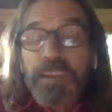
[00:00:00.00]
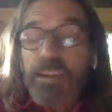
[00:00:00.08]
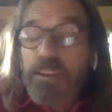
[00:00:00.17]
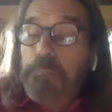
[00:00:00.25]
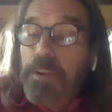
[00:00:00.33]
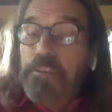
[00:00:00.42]

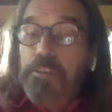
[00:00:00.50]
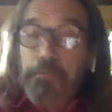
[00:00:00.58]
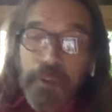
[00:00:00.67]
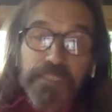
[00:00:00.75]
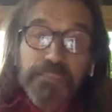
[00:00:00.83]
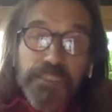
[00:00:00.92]
it makes
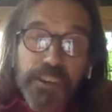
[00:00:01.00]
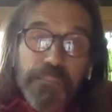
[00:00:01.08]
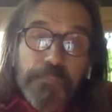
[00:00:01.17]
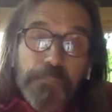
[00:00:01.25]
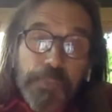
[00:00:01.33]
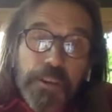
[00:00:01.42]
my life
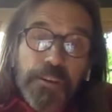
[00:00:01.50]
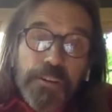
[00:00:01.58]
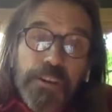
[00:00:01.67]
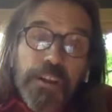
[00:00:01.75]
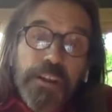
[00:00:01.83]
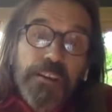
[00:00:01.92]
better
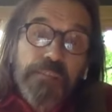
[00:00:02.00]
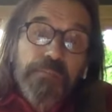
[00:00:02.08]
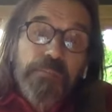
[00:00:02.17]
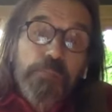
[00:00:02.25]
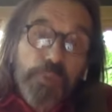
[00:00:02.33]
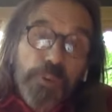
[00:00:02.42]
to have
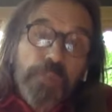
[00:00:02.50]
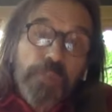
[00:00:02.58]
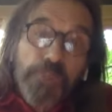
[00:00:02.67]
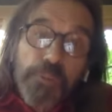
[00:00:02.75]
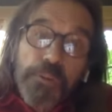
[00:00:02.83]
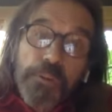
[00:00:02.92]
more
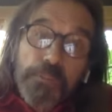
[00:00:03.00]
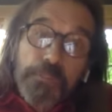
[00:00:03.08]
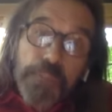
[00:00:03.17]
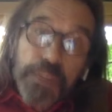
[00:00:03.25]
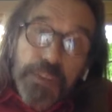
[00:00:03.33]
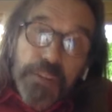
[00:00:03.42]
grown-up
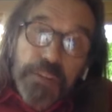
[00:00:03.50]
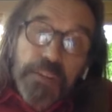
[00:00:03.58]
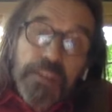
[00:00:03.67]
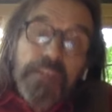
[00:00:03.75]
men